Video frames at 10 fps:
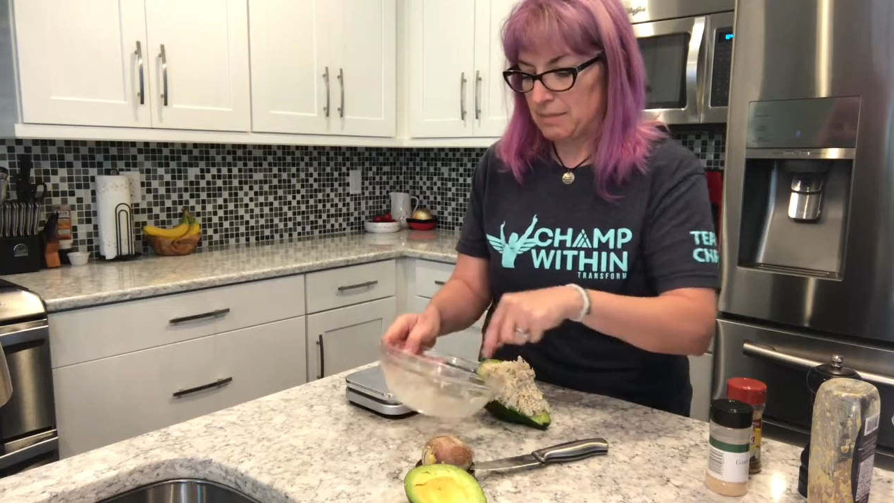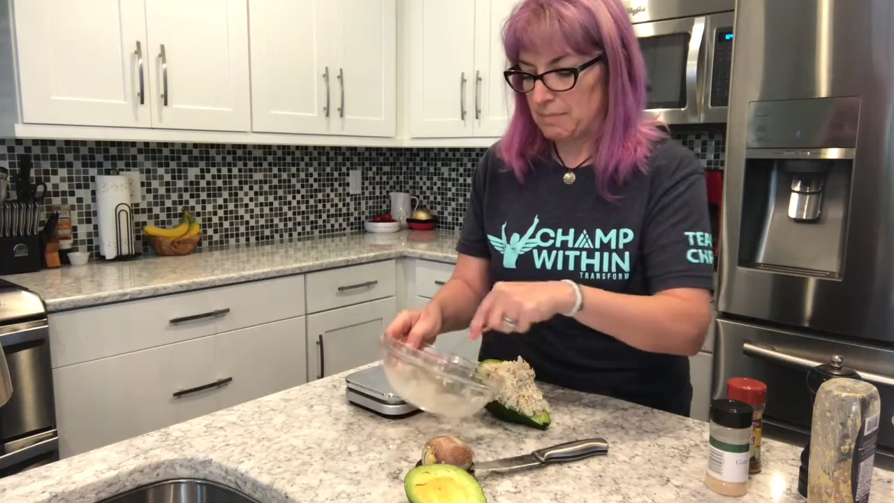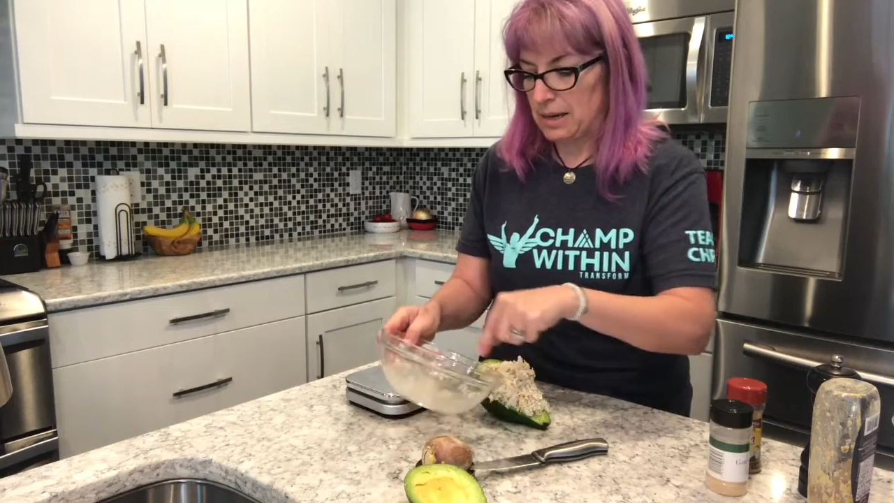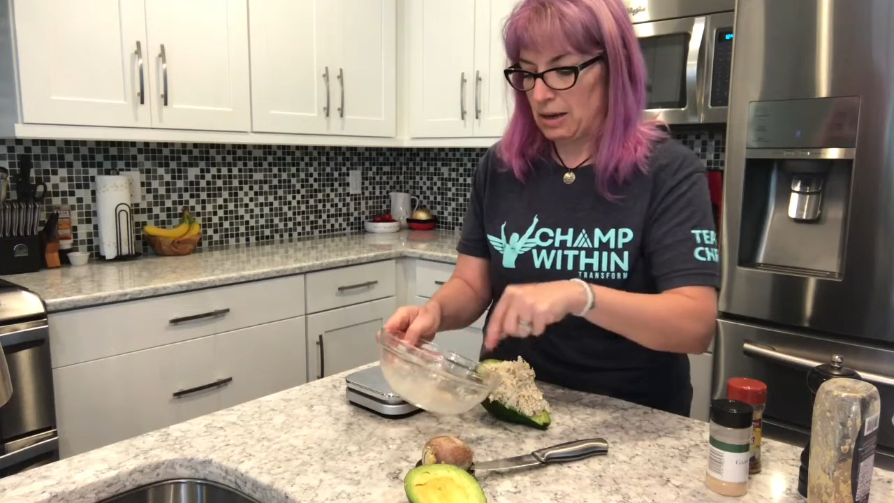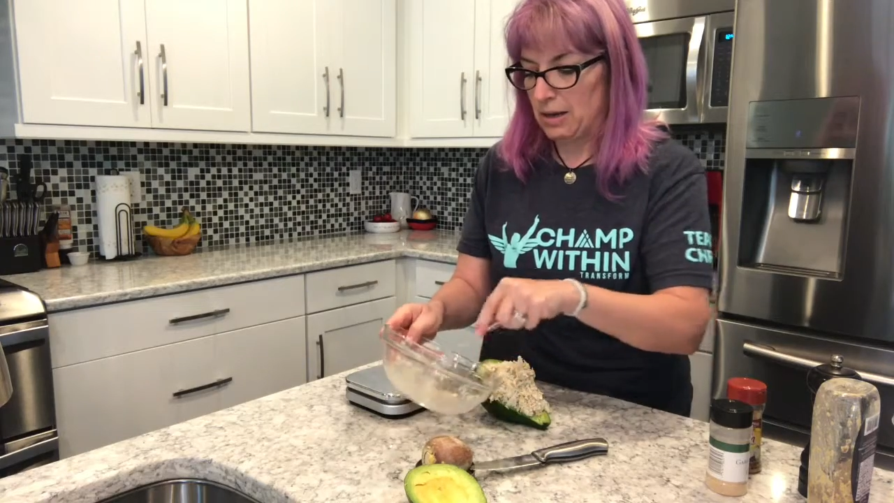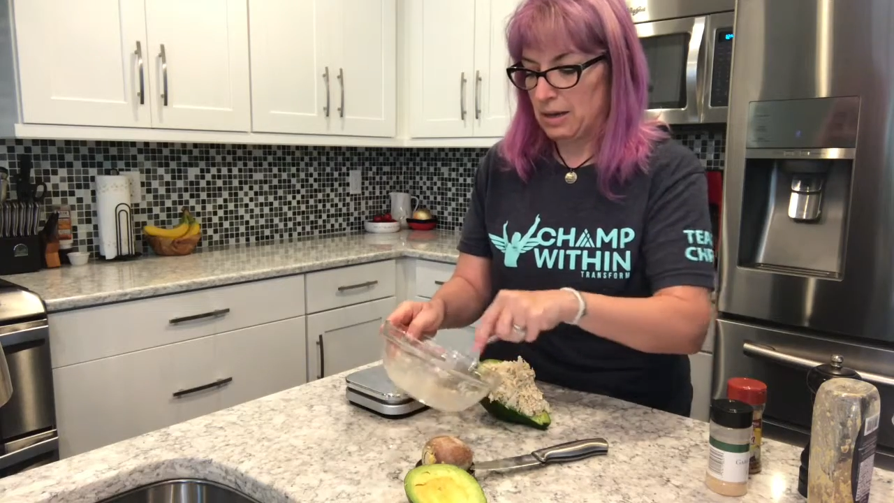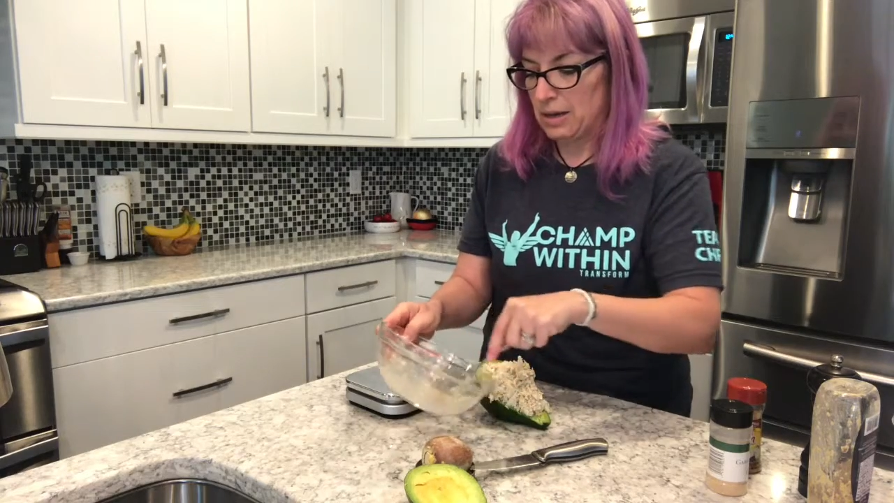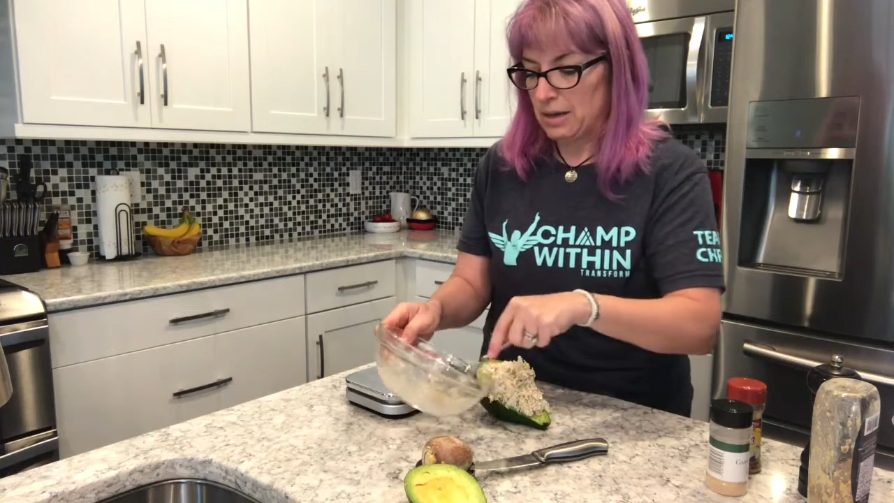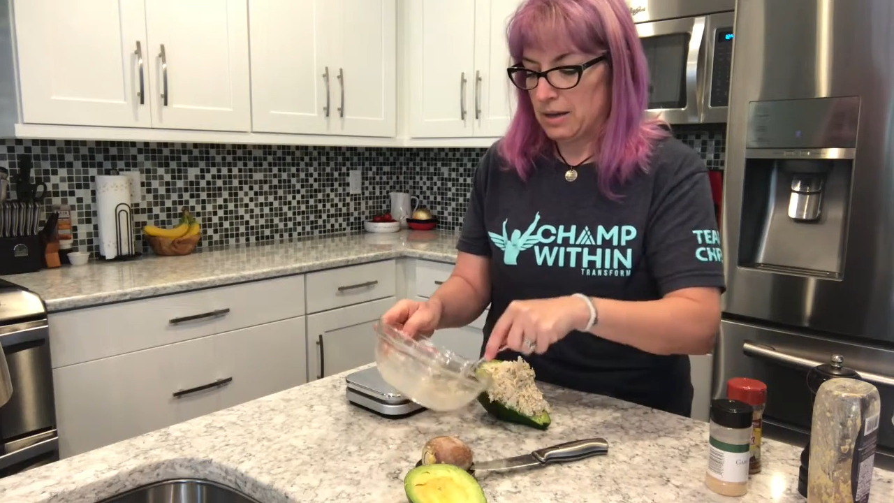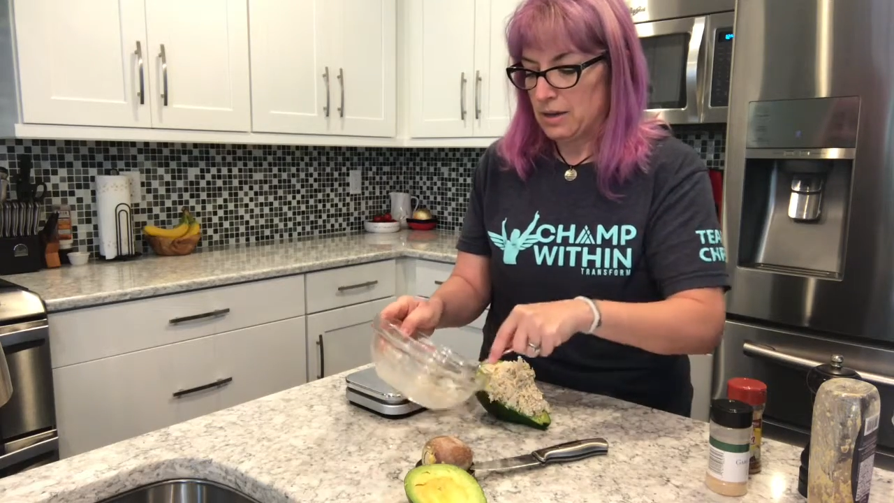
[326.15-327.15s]
meal.
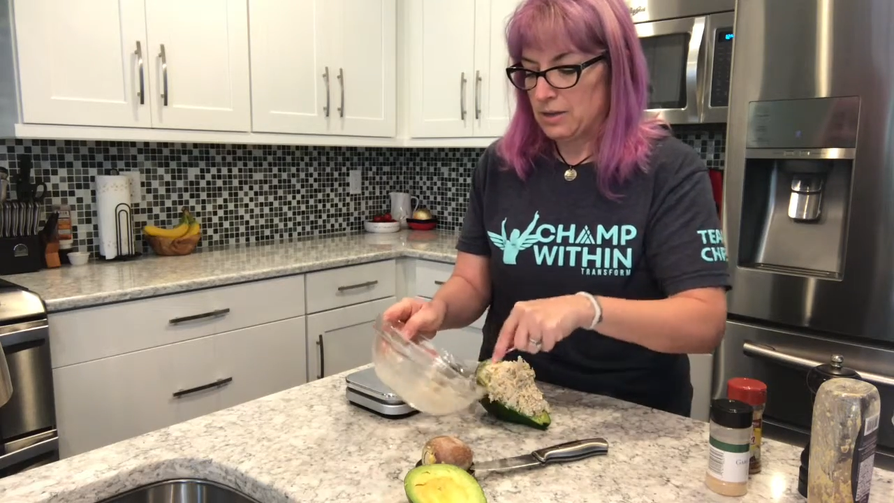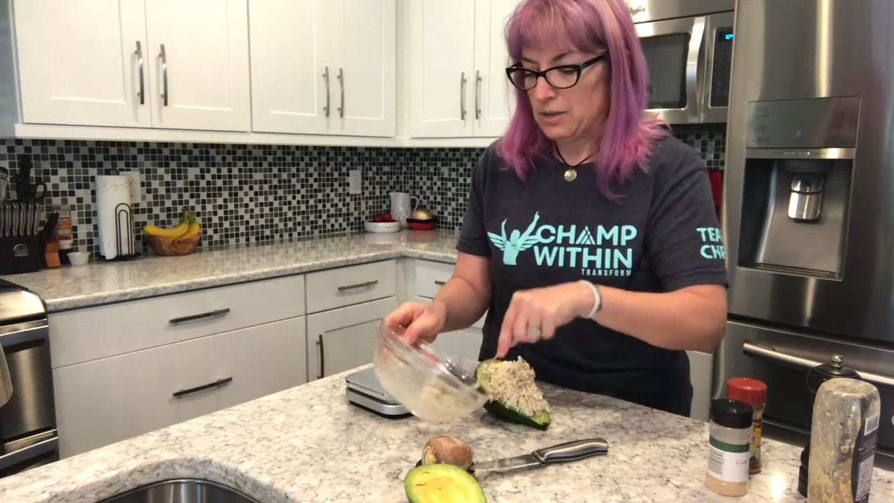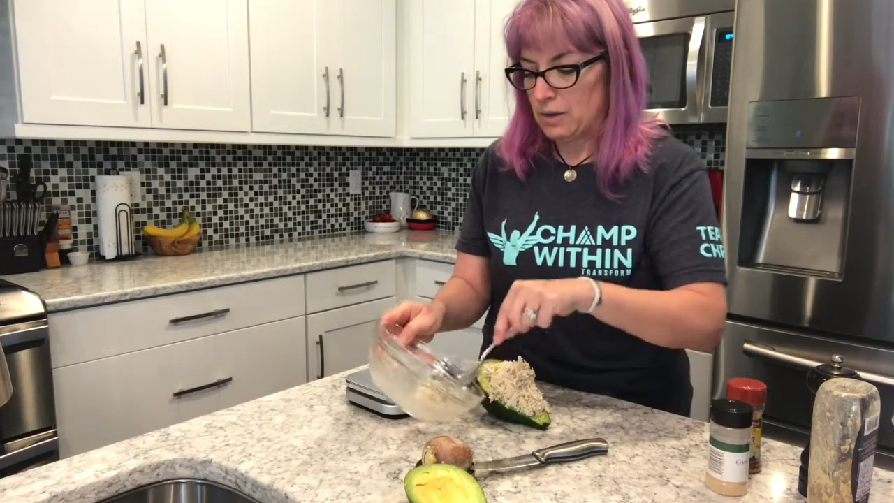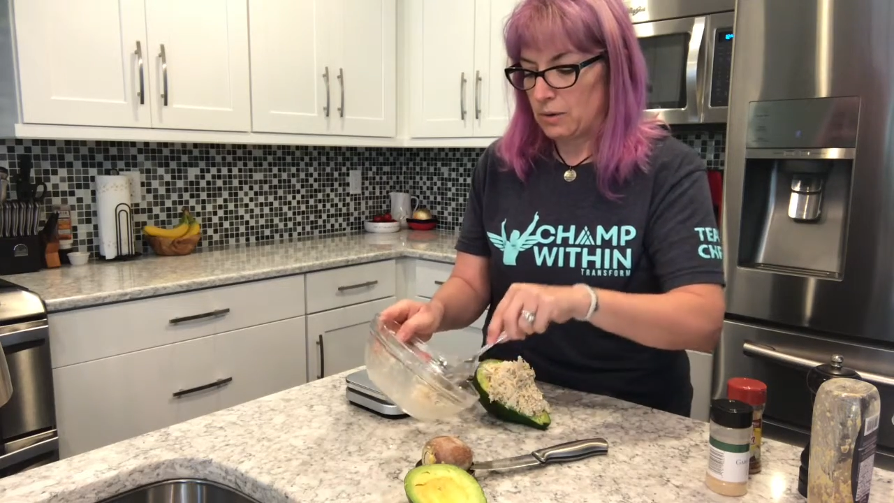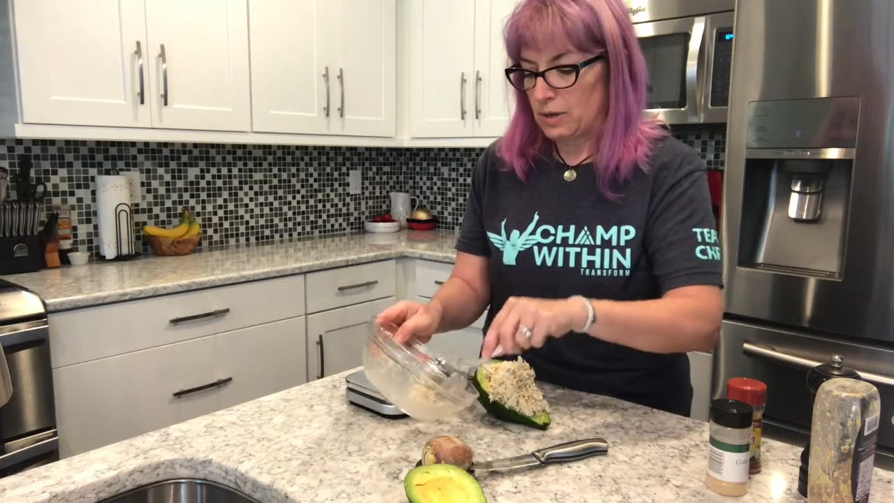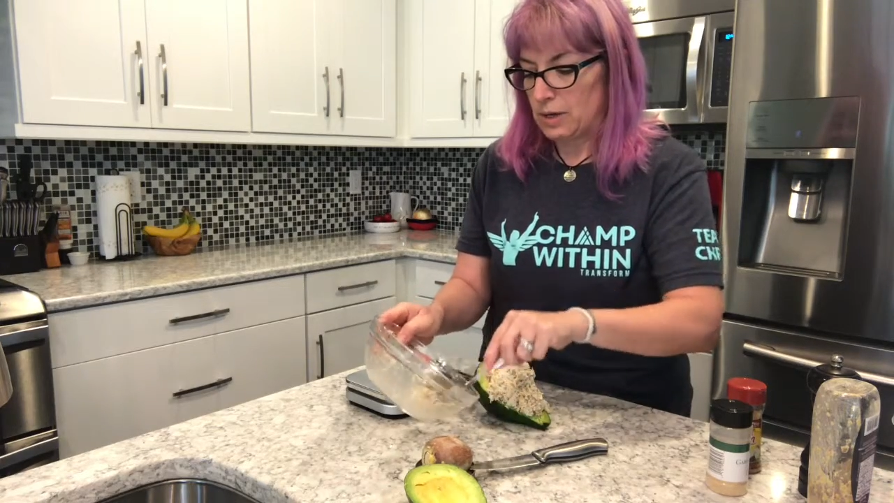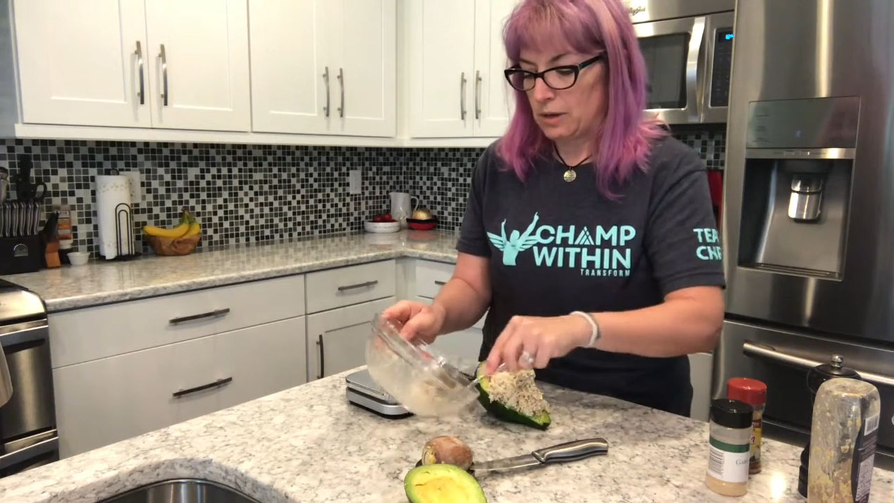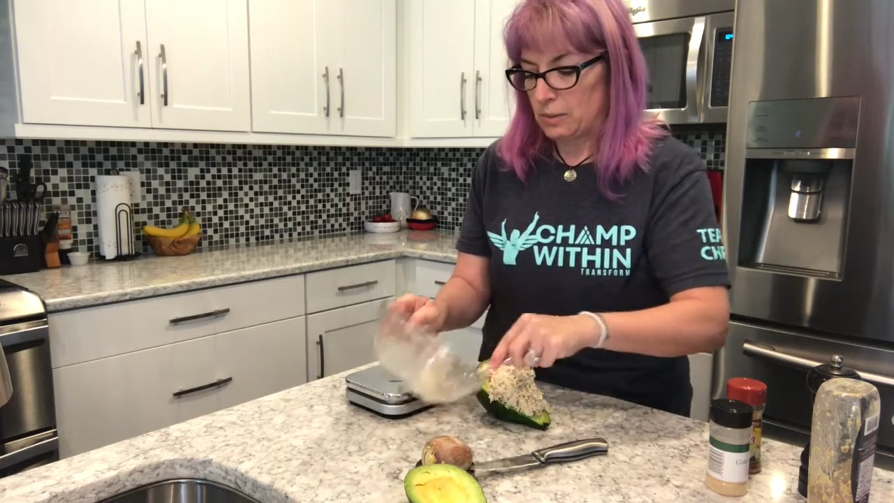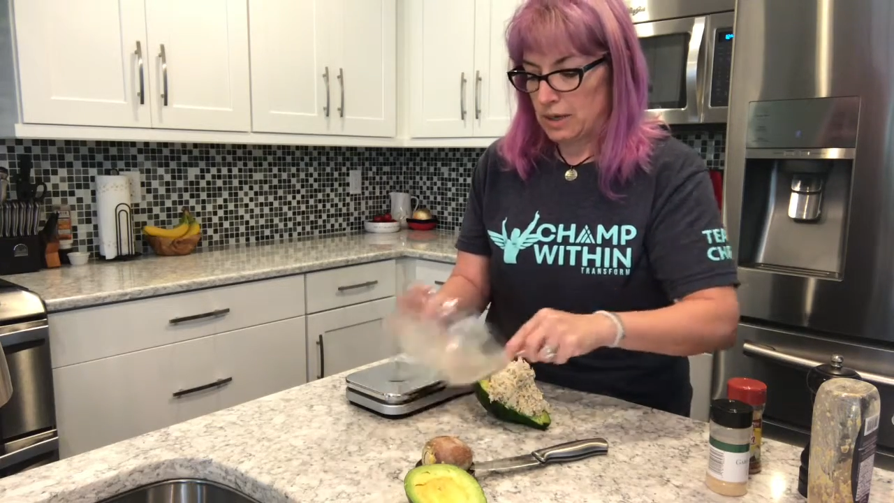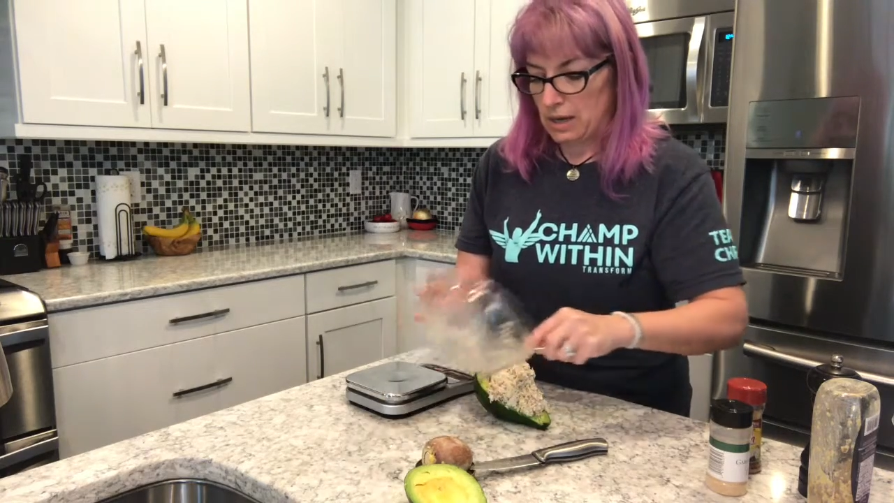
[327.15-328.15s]
So
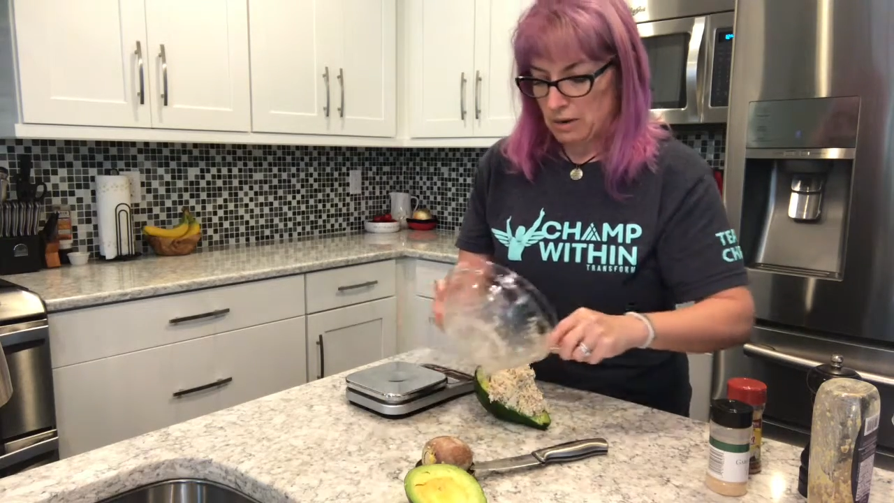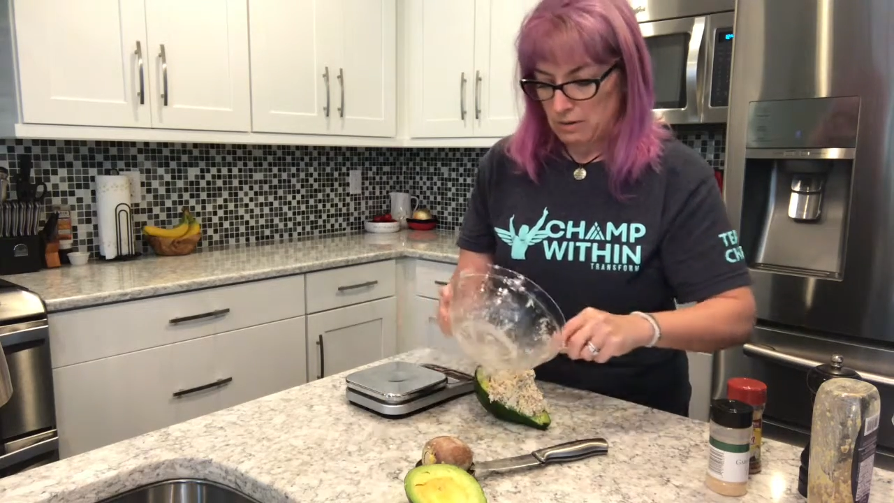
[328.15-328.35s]
here we go.